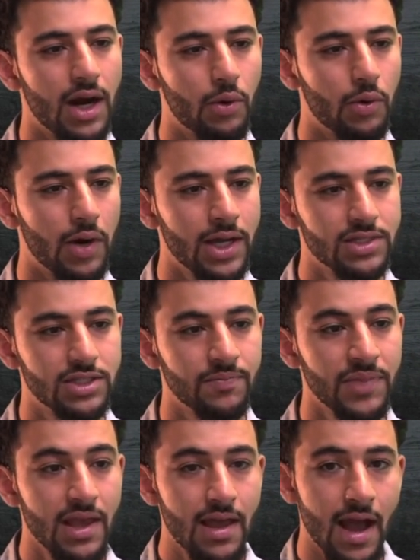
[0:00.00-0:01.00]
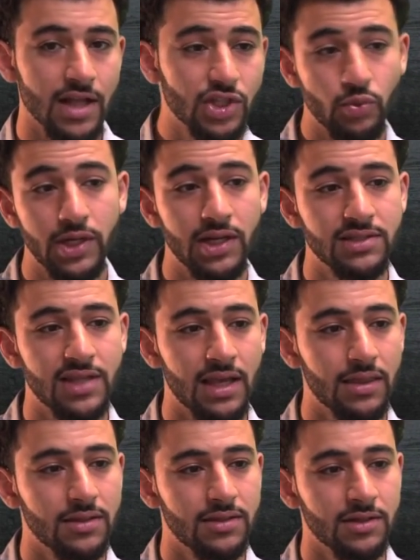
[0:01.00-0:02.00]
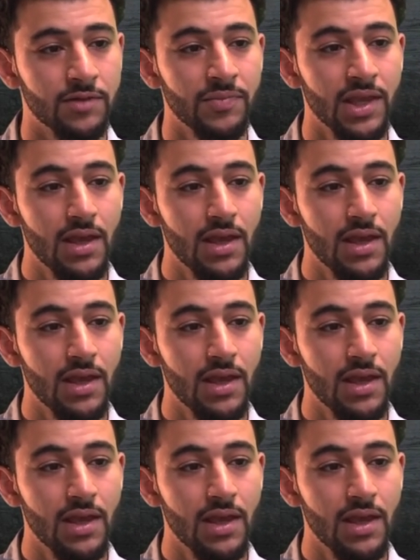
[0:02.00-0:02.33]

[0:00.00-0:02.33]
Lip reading: our rights, and so we didn't take the deal.